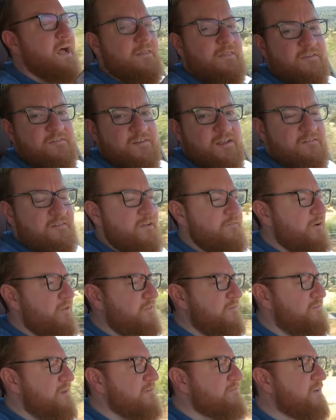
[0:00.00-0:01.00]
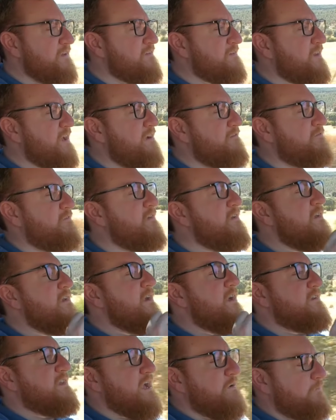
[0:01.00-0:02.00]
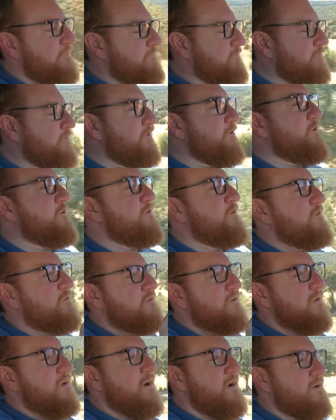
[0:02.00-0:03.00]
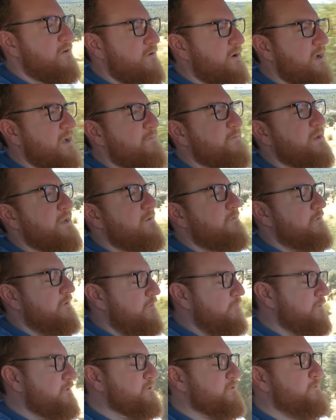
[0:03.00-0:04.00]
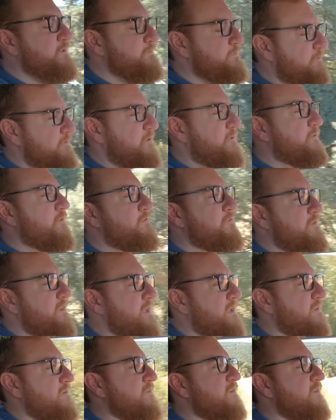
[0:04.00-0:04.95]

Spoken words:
this does have all the safety stuff, adaptive cruise, auto high beams, auto windshield wipers, all those things.